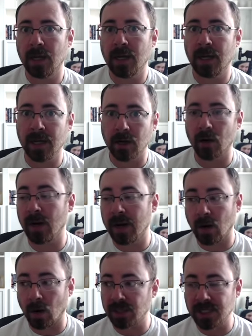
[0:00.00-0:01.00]
here in
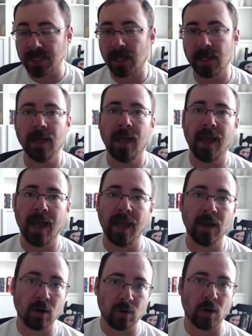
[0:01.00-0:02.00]
our state and
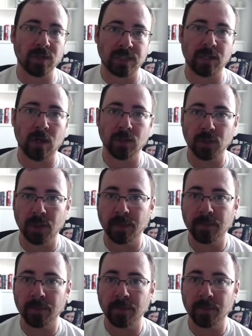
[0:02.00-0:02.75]
across the country.